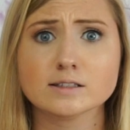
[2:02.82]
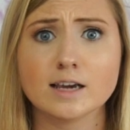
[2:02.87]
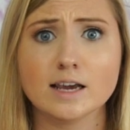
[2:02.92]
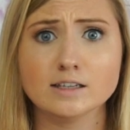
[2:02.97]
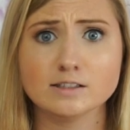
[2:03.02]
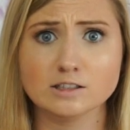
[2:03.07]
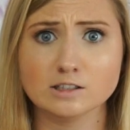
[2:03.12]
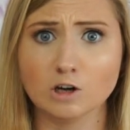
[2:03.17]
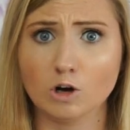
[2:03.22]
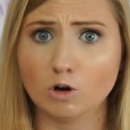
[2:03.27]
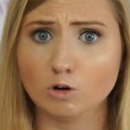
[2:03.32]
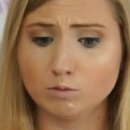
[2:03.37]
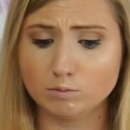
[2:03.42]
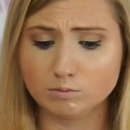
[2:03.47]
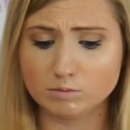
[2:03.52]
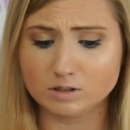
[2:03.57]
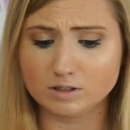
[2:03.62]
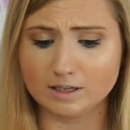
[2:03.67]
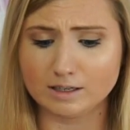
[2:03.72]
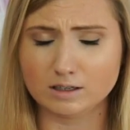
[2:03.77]
Casey
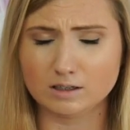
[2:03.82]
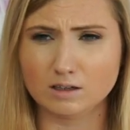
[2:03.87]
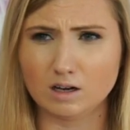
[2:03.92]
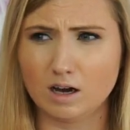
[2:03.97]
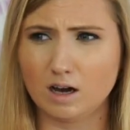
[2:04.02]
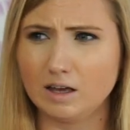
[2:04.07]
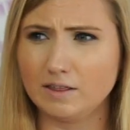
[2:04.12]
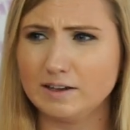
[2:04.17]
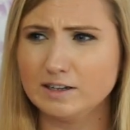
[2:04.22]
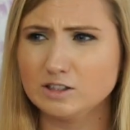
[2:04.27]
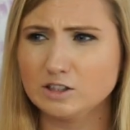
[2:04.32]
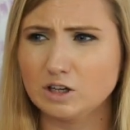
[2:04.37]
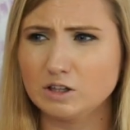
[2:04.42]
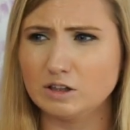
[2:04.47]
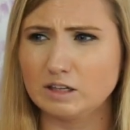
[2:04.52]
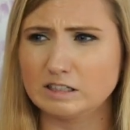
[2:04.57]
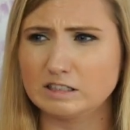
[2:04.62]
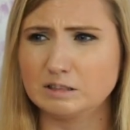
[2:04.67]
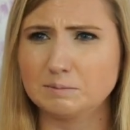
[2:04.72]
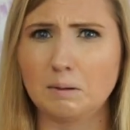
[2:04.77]
Holmes, like, uh, I think it's
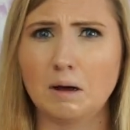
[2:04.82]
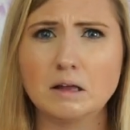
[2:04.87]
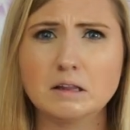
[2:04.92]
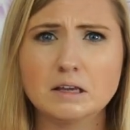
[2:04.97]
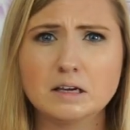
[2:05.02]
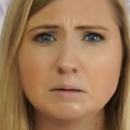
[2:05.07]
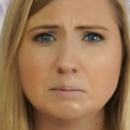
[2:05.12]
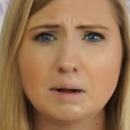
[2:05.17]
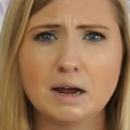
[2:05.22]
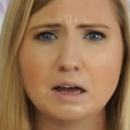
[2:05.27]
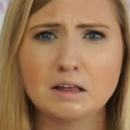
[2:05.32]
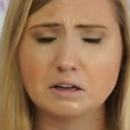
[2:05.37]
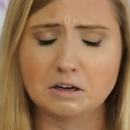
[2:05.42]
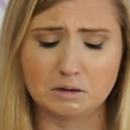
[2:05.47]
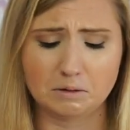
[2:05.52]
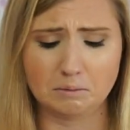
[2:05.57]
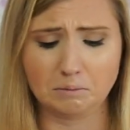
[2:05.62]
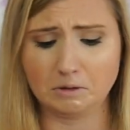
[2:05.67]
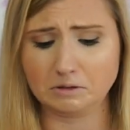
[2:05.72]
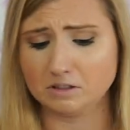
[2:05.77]
called like Spotlight palette
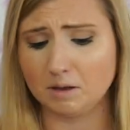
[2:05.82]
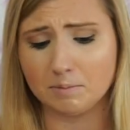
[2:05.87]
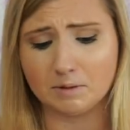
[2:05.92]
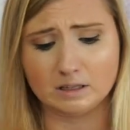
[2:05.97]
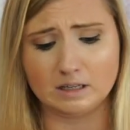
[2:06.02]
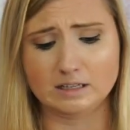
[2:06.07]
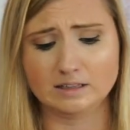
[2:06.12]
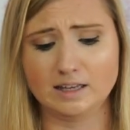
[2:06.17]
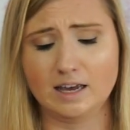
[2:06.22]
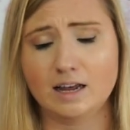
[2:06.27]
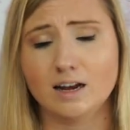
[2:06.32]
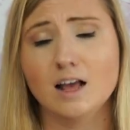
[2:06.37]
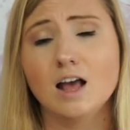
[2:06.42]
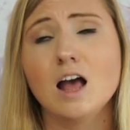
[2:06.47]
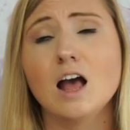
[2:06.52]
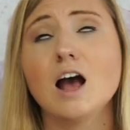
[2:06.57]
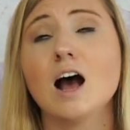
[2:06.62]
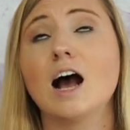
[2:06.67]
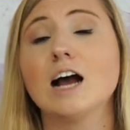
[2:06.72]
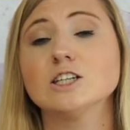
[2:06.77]
or something like that.
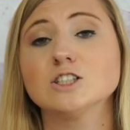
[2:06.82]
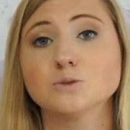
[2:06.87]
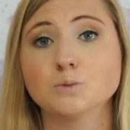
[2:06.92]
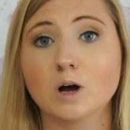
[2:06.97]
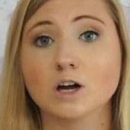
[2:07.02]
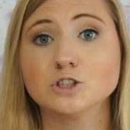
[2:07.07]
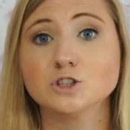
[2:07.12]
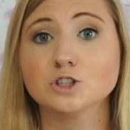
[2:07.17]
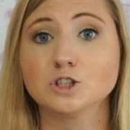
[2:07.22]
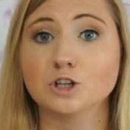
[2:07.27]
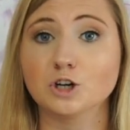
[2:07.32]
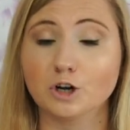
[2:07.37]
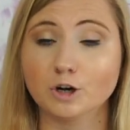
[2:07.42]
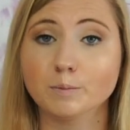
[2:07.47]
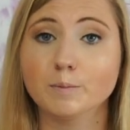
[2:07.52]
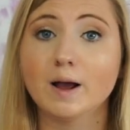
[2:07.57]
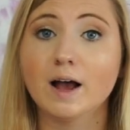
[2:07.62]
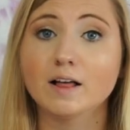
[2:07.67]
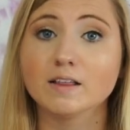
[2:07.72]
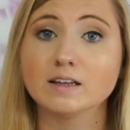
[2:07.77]
I swatched
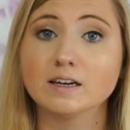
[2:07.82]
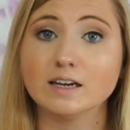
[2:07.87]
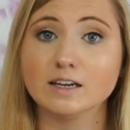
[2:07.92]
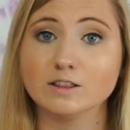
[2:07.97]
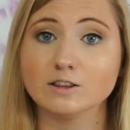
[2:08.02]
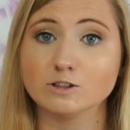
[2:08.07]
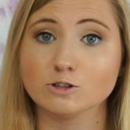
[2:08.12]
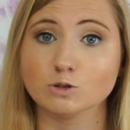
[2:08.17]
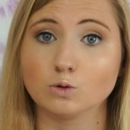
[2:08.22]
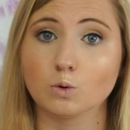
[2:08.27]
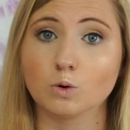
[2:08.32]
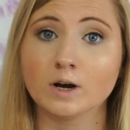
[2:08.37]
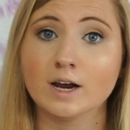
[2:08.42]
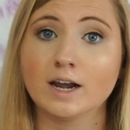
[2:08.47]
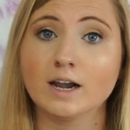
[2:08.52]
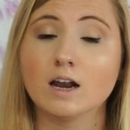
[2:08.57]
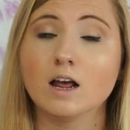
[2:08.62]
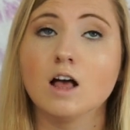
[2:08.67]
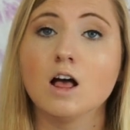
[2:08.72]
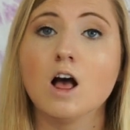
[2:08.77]
her palette in the store
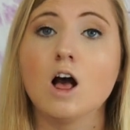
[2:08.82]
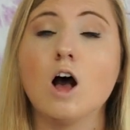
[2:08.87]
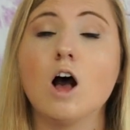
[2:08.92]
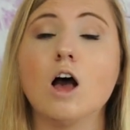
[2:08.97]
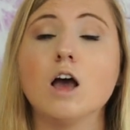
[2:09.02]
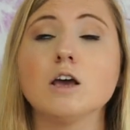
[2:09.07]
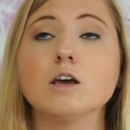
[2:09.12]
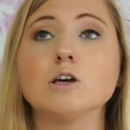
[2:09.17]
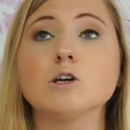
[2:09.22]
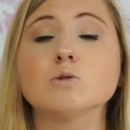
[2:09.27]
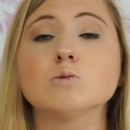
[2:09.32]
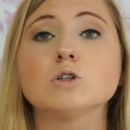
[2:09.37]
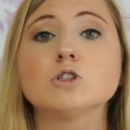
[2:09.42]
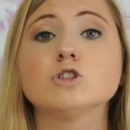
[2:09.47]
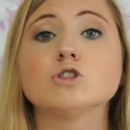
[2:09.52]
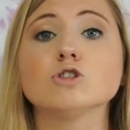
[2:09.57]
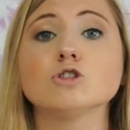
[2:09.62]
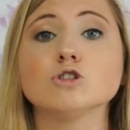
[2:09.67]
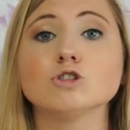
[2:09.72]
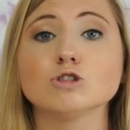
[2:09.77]
and it
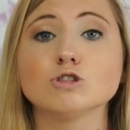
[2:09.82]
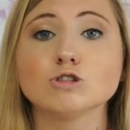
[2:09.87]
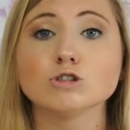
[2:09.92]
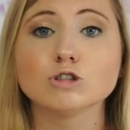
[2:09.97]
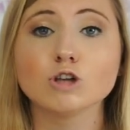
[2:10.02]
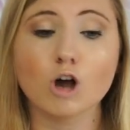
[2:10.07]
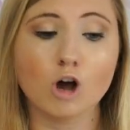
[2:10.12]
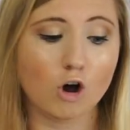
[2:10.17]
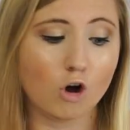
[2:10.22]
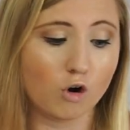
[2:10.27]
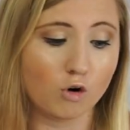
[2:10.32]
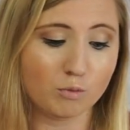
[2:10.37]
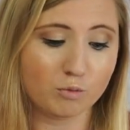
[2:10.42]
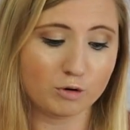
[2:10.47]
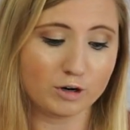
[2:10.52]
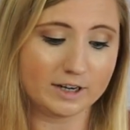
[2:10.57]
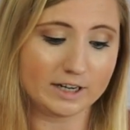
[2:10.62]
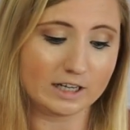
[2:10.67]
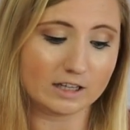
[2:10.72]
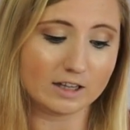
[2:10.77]
was so
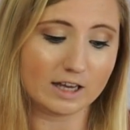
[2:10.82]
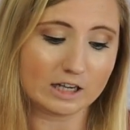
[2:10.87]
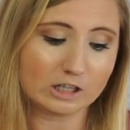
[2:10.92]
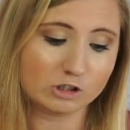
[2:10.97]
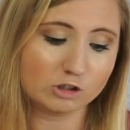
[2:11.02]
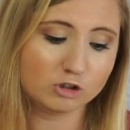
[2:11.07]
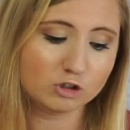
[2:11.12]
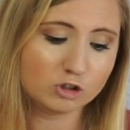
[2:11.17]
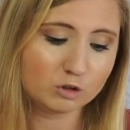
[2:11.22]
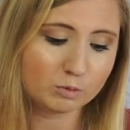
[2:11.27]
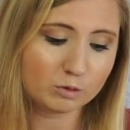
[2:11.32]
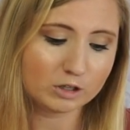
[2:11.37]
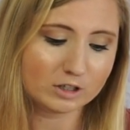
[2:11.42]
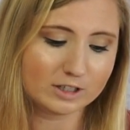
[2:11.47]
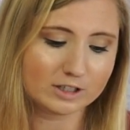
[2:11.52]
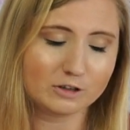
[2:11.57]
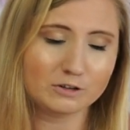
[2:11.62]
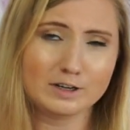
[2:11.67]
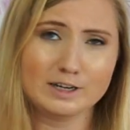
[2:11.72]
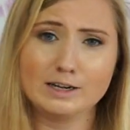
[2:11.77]
pretty, like super
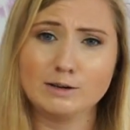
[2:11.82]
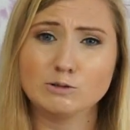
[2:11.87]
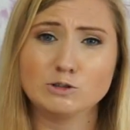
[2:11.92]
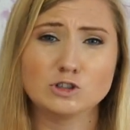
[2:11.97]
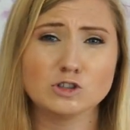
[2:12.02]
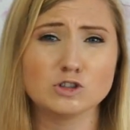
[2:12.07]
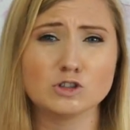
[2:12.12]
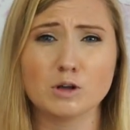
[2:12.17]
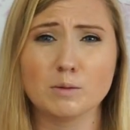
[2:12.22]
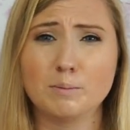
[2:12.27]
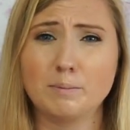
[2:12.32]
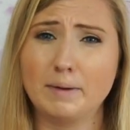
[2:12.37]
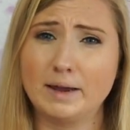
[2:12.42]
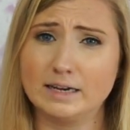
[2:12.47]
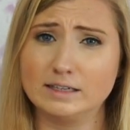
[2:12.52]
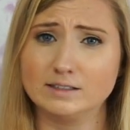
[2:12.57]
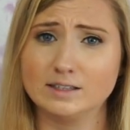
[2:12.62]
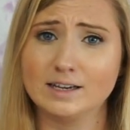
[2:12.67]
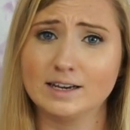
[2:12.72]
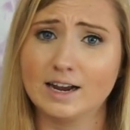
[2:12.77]
glittery. It was just
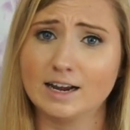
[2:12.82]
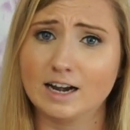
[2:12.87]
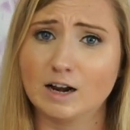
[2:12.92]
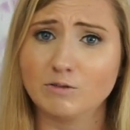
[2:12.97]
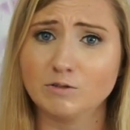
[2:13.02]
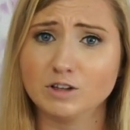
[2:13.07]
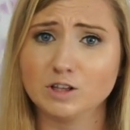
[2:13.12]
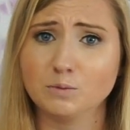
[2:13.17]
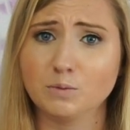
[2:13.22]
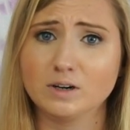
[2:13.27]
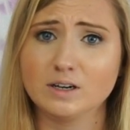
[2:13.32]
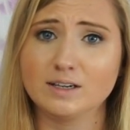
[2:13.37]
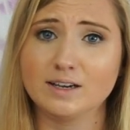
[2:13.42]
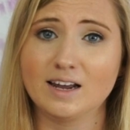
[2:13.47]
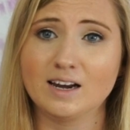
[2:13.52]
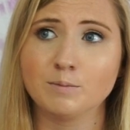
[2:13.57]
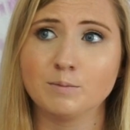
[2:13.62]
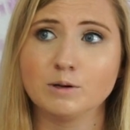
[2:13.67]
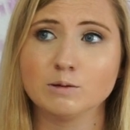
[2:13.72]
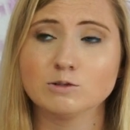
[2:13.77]
amazing and I really wanted to
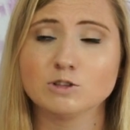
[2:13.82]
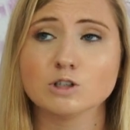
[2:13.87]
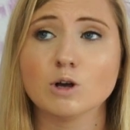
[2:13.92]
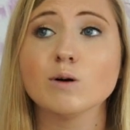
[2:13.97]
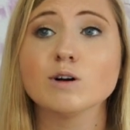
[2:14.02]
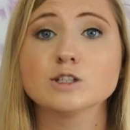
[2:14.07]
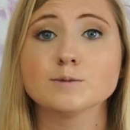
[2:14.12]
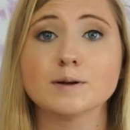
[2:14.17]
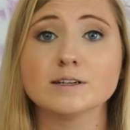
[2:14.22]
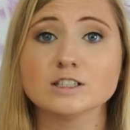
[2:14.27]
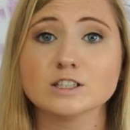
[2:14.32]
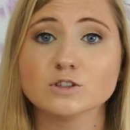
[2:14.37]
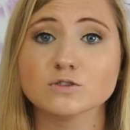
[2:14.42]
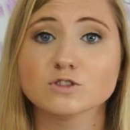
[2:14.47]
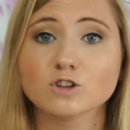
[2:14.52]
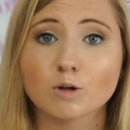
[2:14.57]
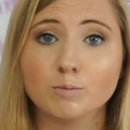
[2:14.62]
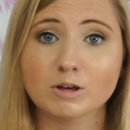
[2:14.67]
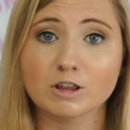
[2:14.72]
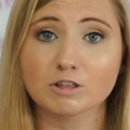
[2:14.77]
get it, but it was so expensive
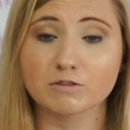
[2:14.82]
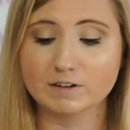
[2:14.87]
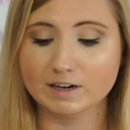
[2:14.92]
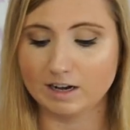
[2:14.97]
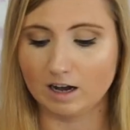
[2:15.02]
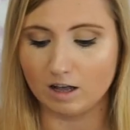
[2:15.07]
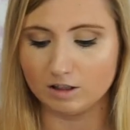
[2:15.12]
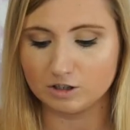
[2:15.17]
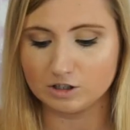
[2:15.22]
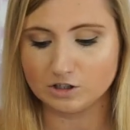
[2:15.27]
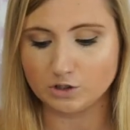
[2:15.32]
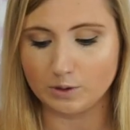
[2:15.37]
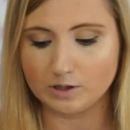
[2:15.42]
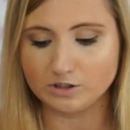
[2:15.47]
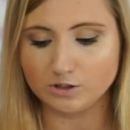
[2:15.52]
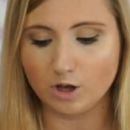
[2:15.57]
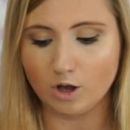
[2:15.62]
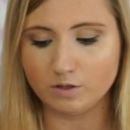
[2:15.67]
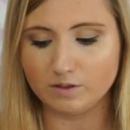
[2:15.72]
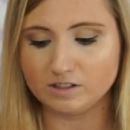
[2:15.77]
for only three colors. So I
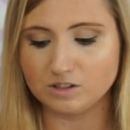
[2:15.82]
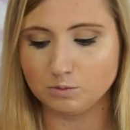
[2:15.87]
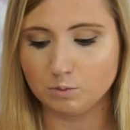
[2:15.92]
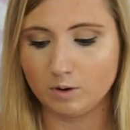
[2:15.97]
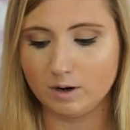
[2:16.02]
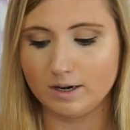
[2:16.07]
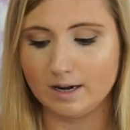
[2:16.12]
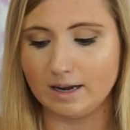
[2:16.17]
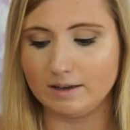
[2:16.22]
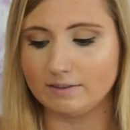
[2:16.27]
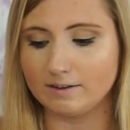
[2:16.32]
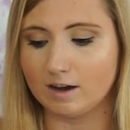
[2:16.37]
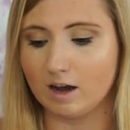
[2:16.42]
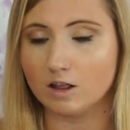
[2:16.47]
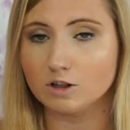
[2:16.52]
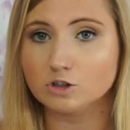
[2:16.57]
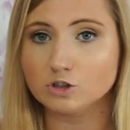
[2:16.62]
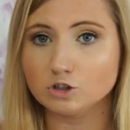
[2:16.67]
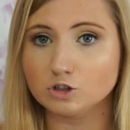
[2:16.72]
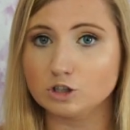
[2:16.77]
saw this one and the
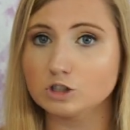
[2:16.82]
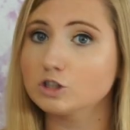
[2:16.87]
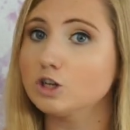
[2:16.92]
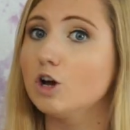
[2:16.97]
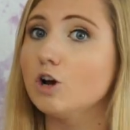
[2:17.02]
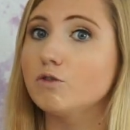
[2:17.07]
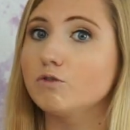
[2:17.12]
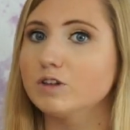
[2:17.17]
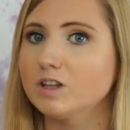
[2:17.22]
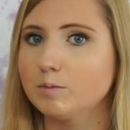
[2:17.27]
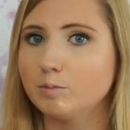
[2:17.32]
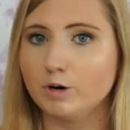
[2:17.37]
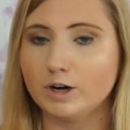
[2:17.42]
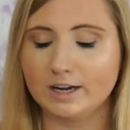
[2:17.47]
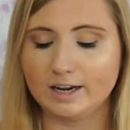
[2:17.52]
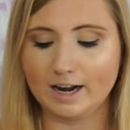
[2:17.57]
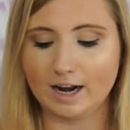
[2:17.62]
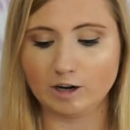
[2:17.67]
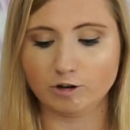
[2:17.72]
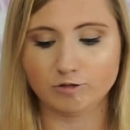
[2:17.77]
colors looked really
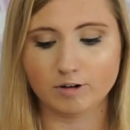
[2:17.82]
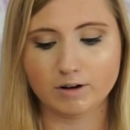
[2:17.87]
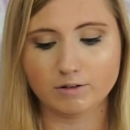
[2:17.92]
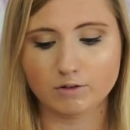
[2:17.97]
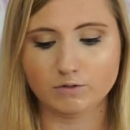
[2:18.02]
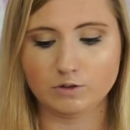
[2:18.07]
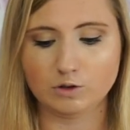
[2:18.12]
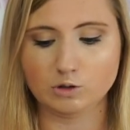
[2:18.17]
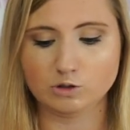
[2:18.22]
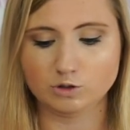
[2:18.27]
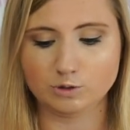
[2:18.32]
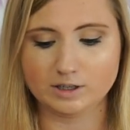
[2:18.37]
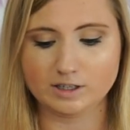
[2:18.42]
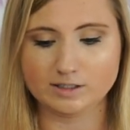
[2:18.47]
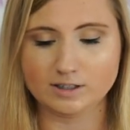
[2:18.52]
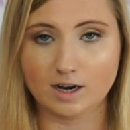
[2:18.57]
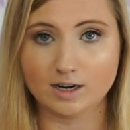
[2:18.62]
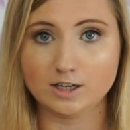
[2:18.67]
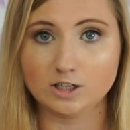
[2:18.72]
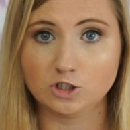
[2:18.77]
pretty, had great reviews, so I
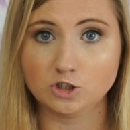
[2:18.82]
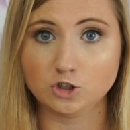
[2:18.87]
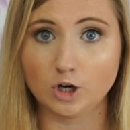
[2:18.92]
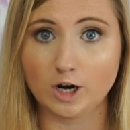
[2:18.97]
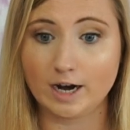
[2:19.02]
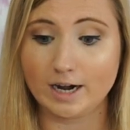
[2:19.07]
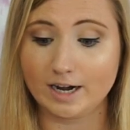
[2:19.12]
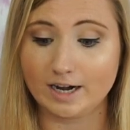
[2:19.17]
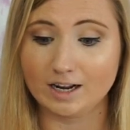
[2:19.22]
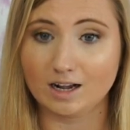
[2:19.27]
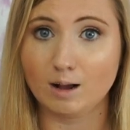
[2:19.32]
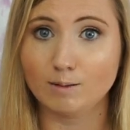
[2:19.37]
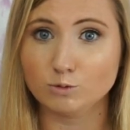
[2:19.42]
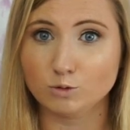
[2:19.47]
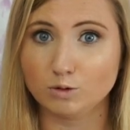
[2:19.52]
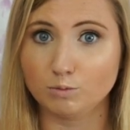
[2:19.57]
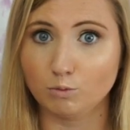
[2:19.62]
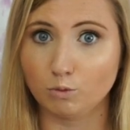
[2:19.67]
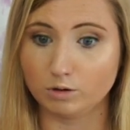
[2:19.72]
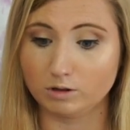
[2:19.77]
decided to try it and it comes
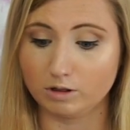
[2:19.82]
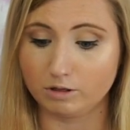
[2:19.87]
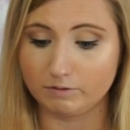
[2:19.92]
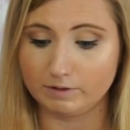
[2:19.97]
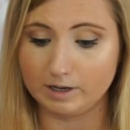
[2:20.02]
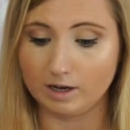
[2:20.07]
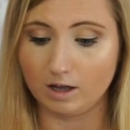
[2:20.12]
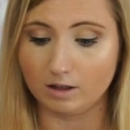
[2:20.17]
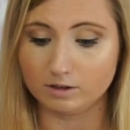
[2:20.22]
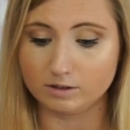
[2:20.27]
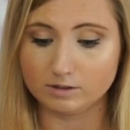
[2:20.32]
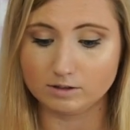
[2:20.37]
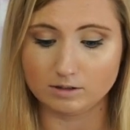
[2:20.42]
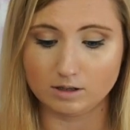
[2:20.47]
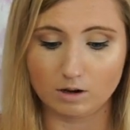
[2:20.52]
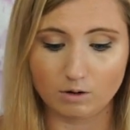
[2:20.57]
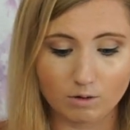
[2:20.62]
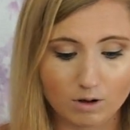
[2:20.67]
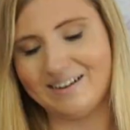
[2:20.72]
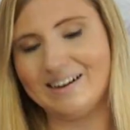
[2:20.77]
with more than three colors.
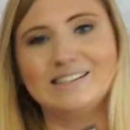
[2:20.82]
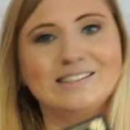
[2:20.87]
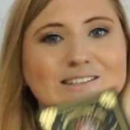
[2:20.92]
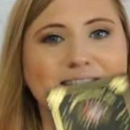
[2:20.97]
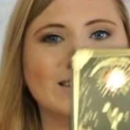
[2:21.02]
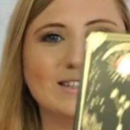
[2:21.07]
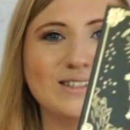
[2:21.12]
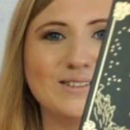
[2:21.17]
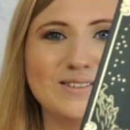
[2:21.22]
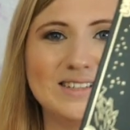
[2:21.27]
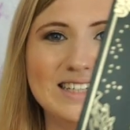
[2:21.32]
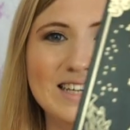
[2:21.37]
So, all right, so this is what